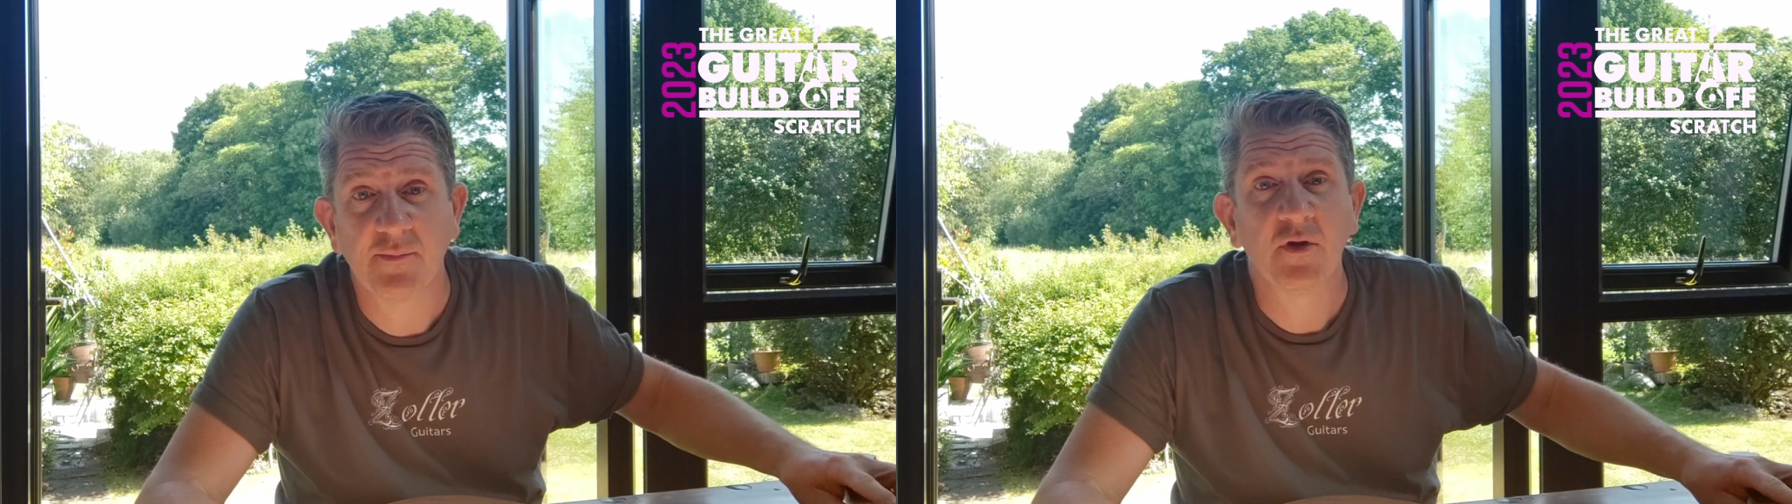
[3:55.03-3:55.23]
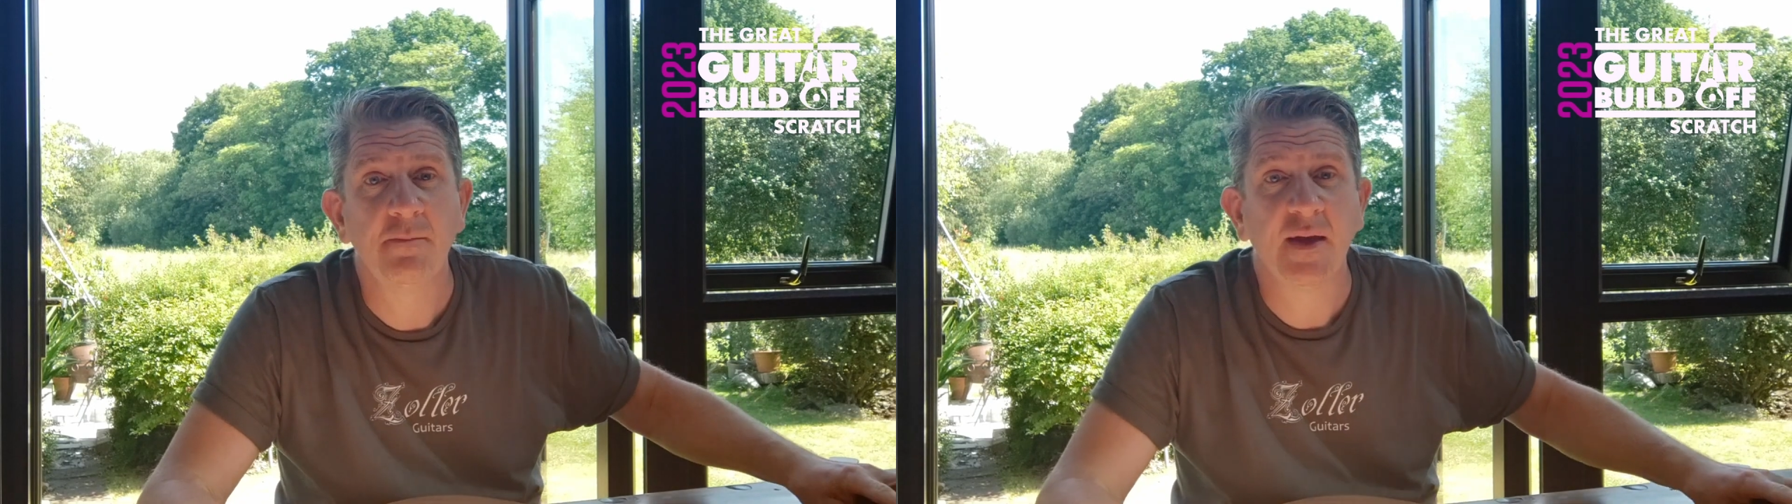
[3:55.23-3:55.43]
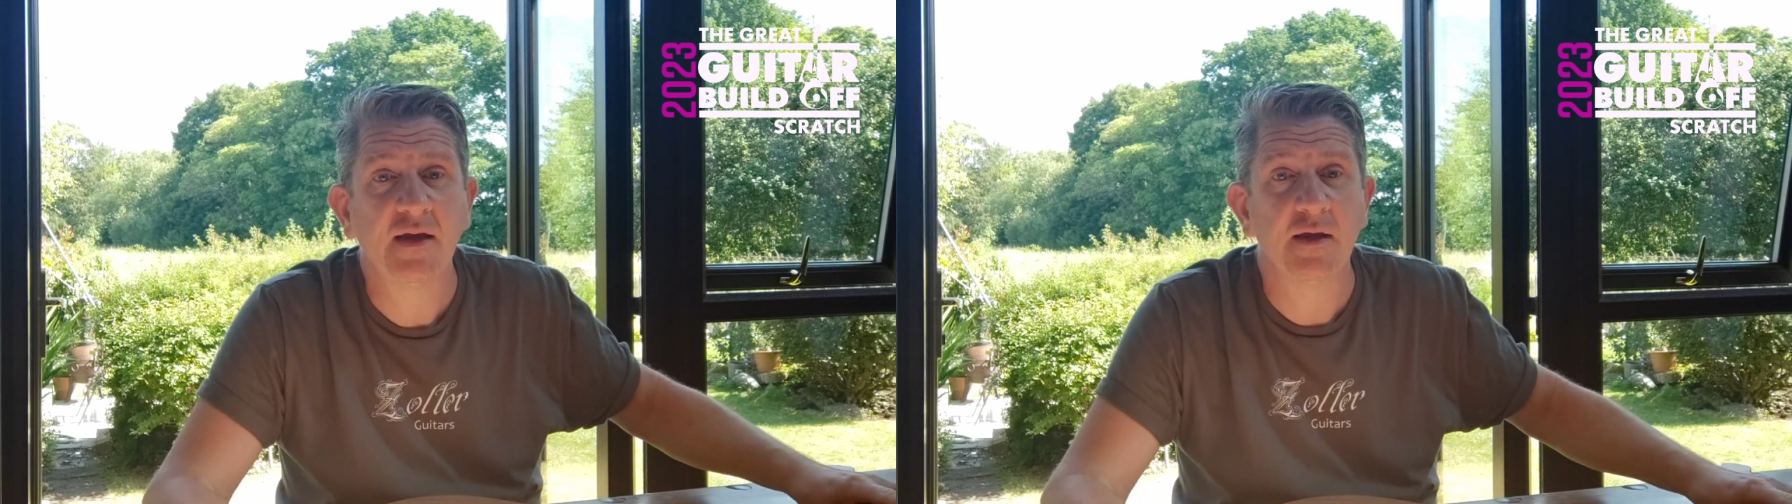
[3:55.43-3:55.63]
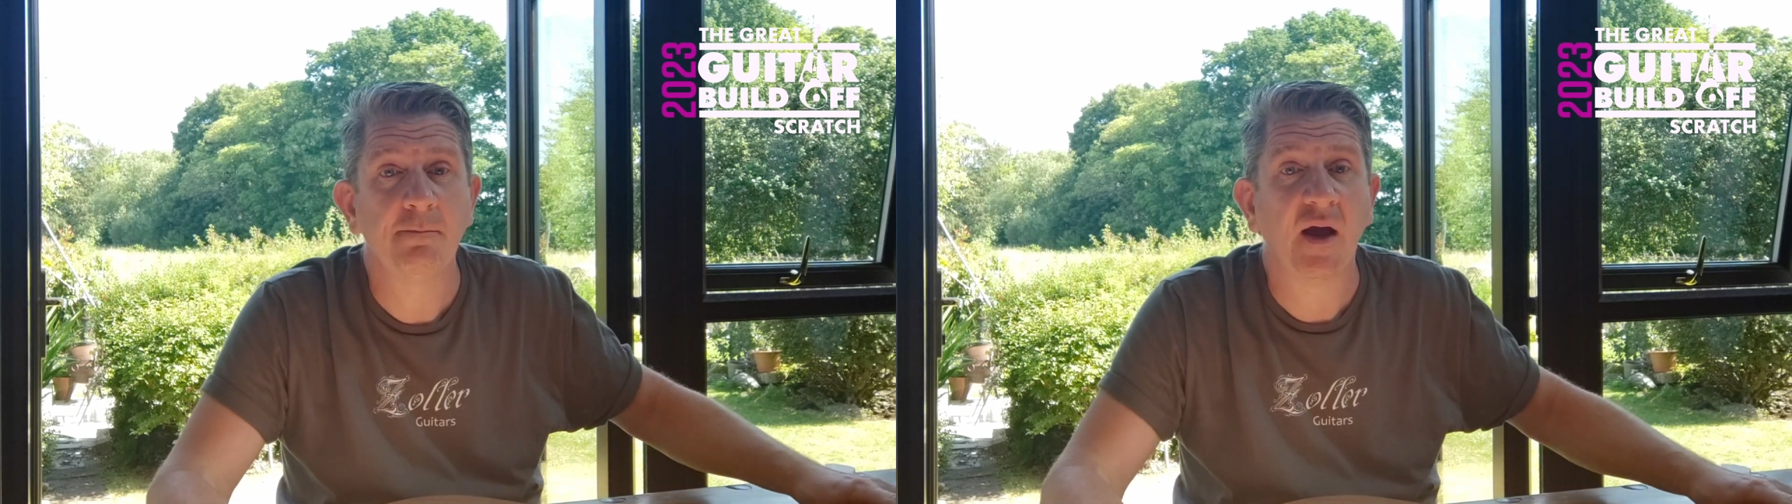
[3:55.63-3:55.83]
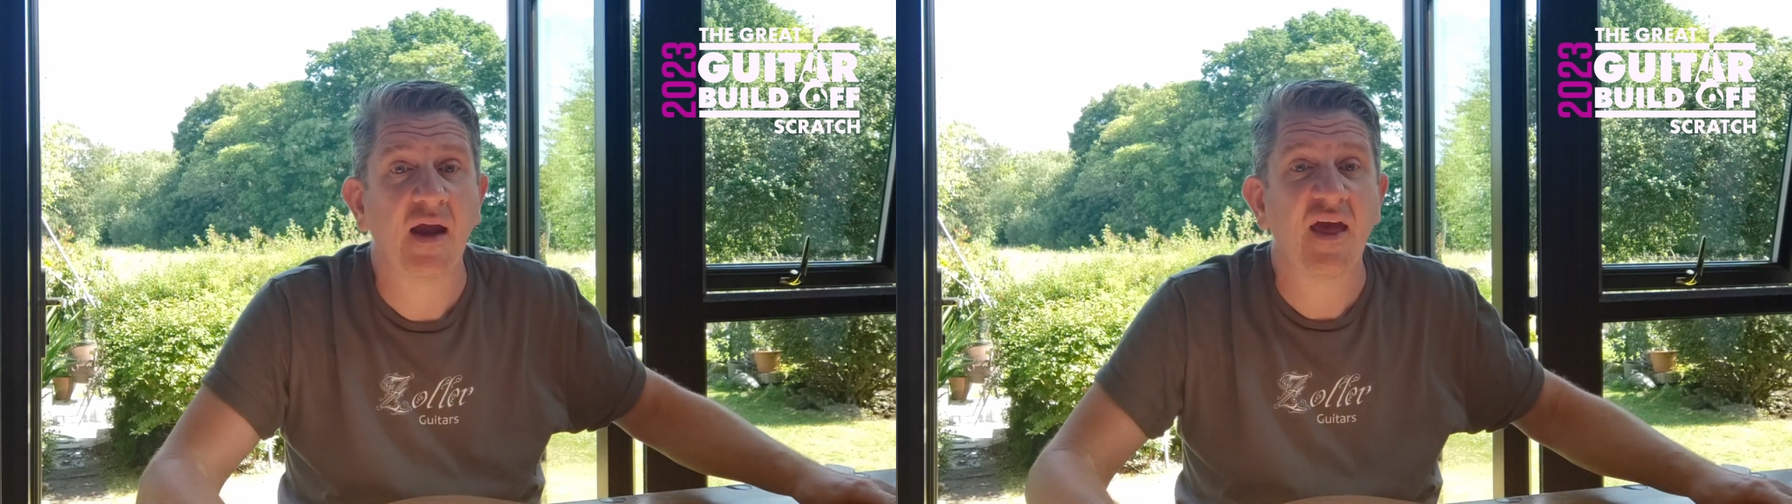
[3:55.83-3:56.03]
I'm going to make it
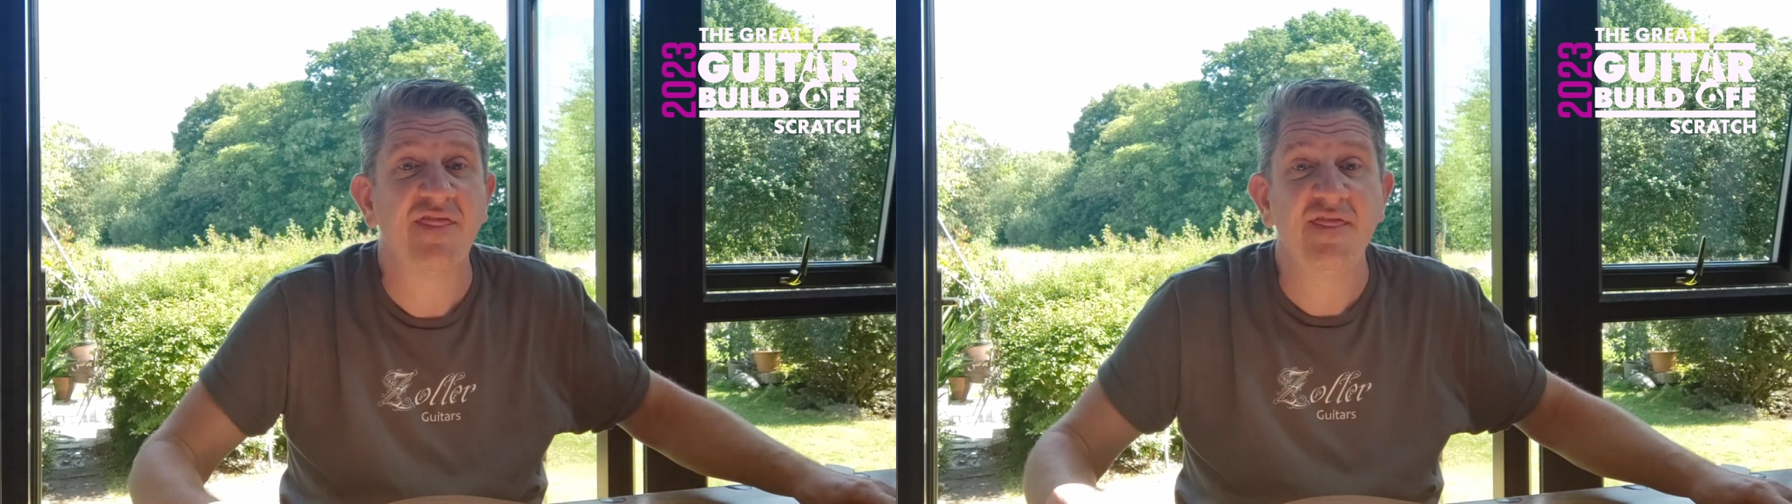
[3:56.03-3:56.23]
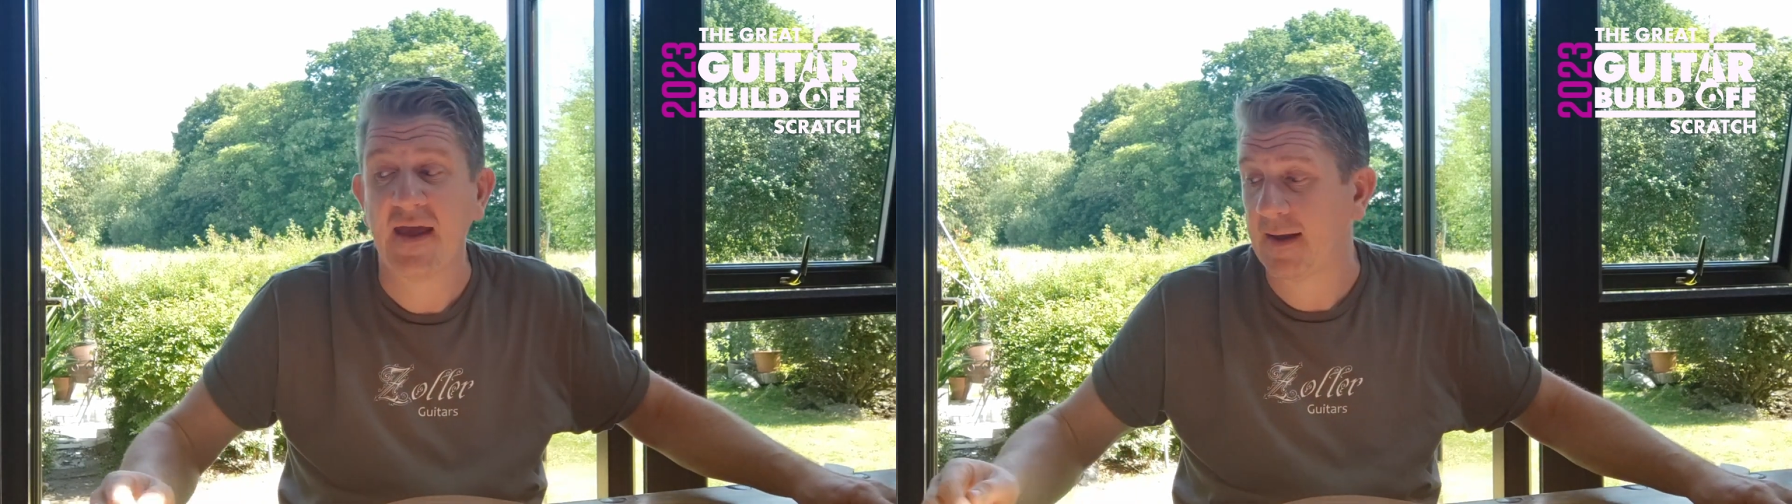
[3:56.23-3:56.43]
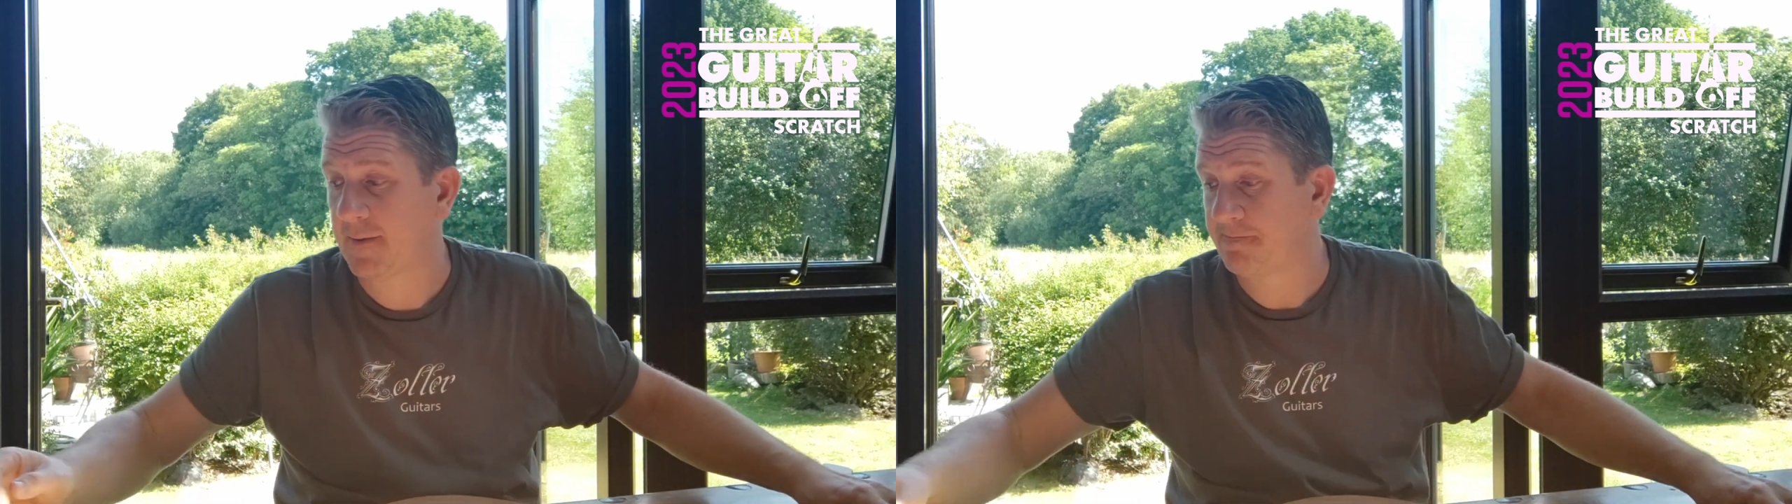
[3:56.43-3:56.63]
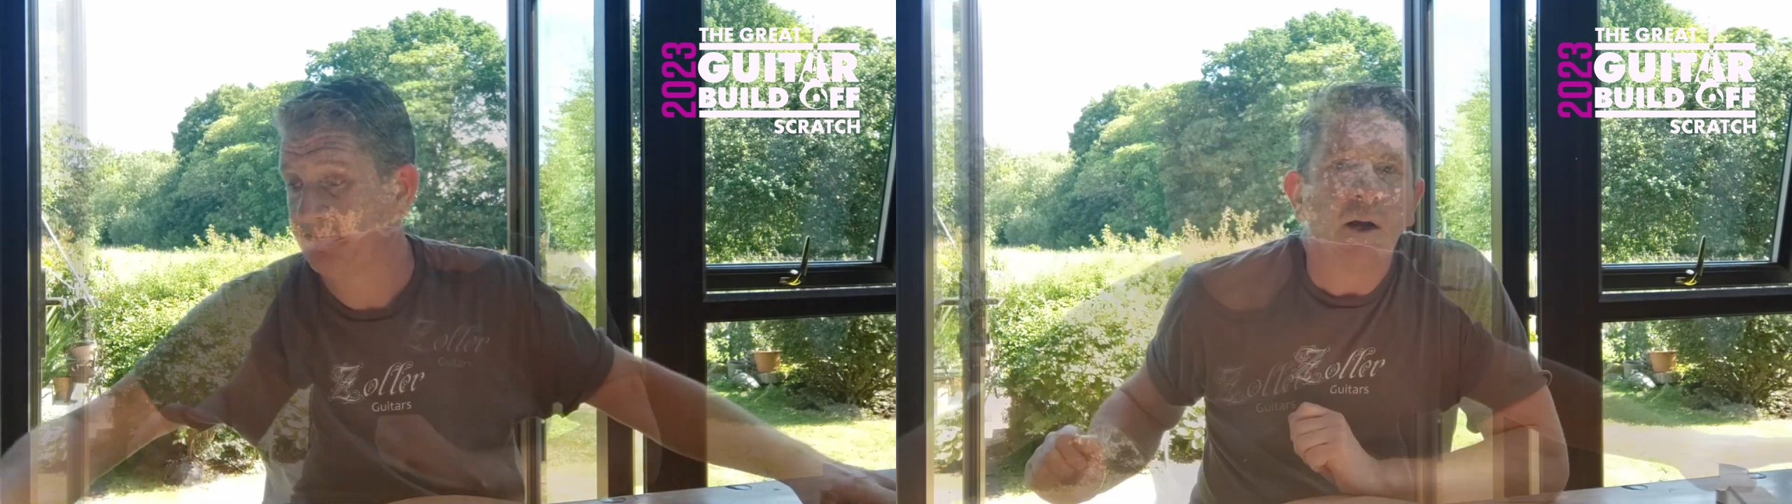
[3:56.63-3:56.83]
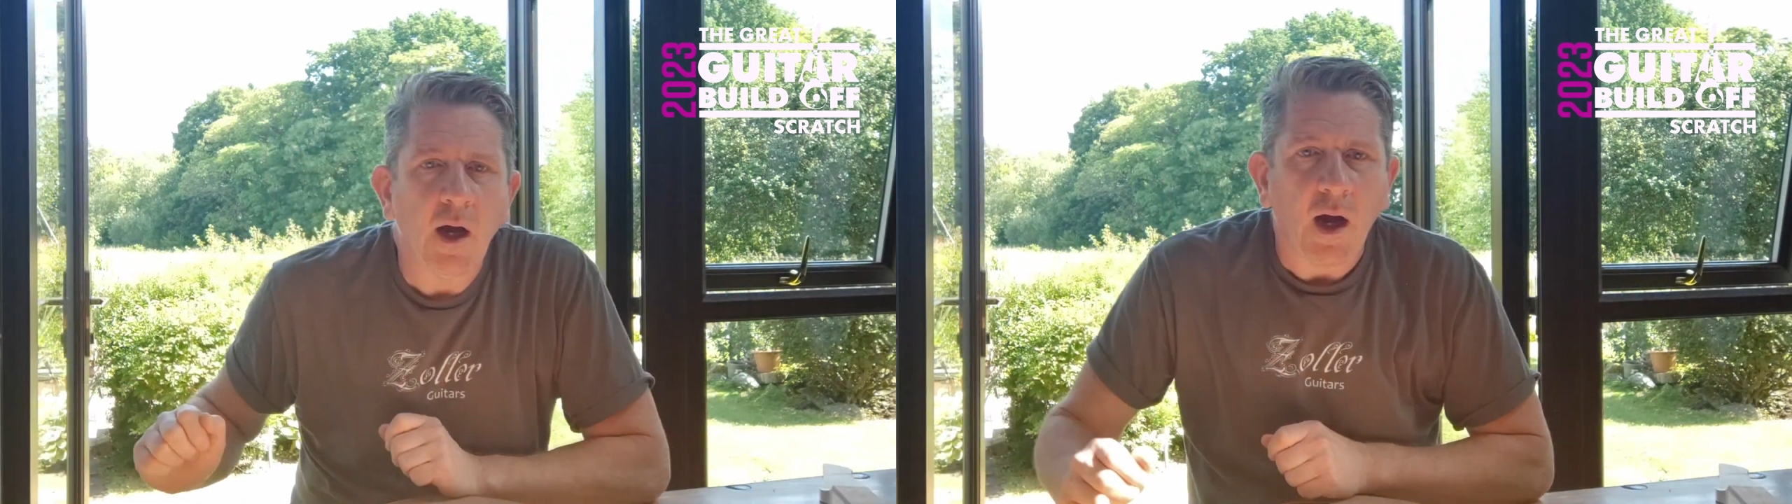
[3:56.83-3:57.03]
my...
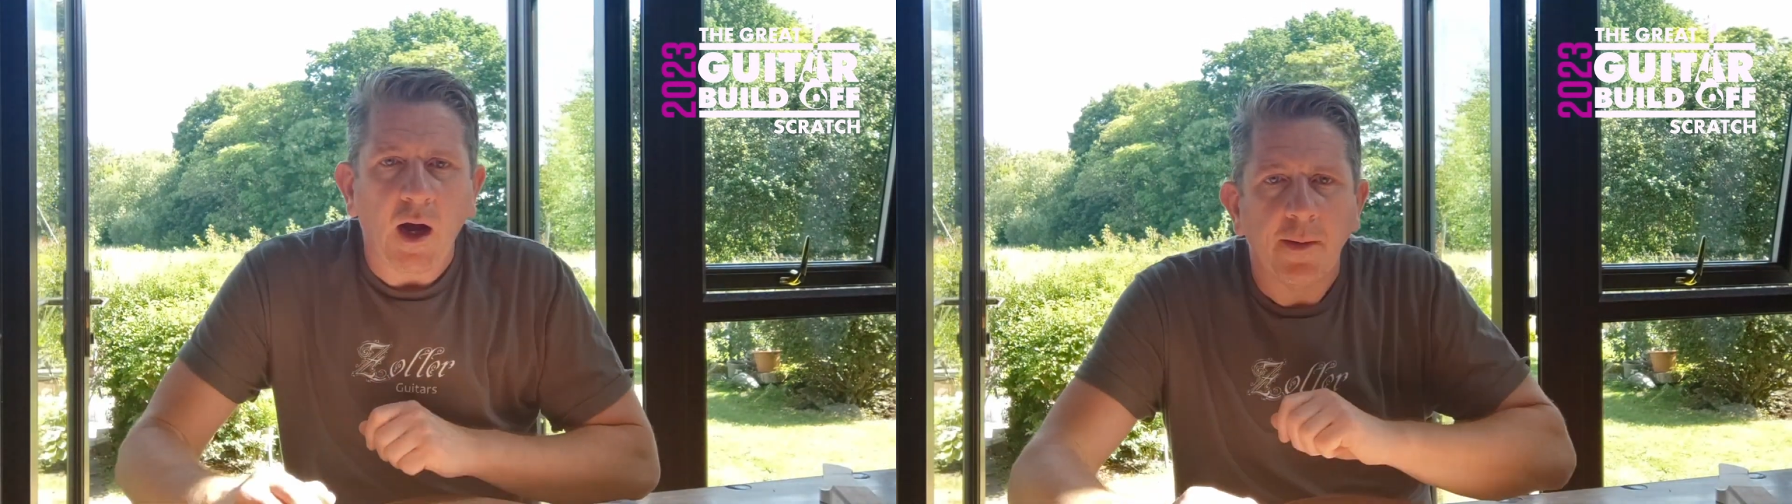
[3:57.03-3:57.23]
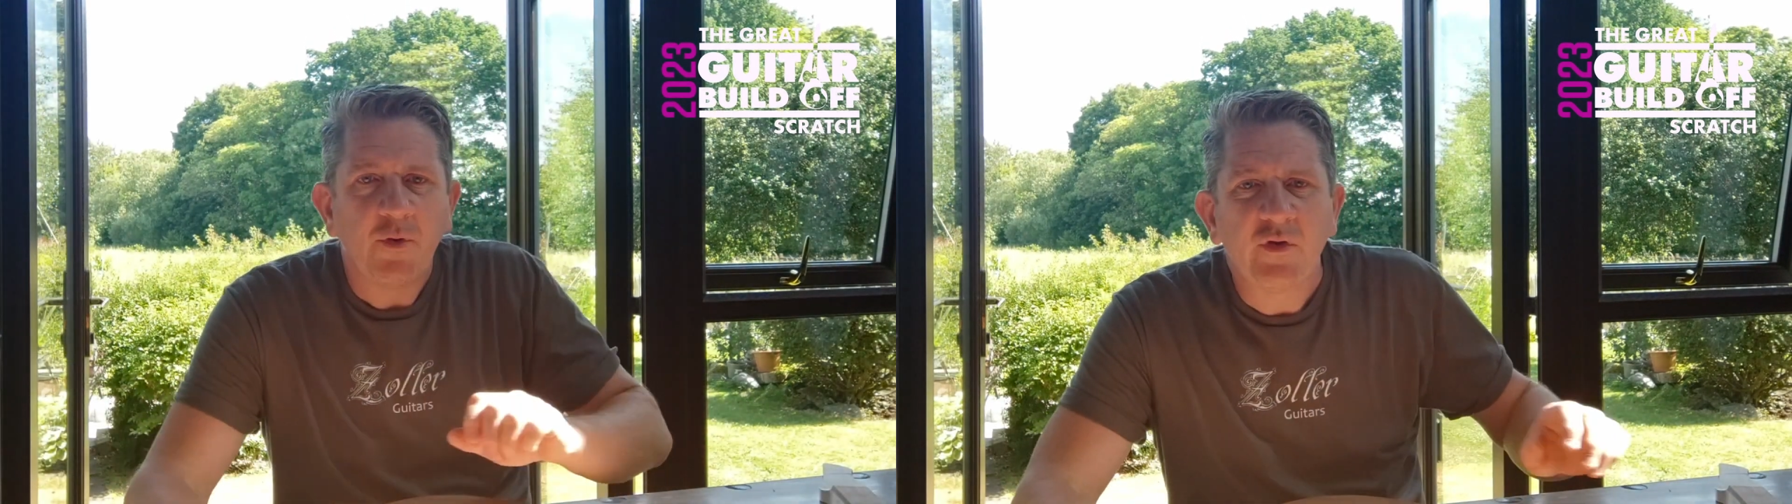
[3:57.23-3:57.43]
I'm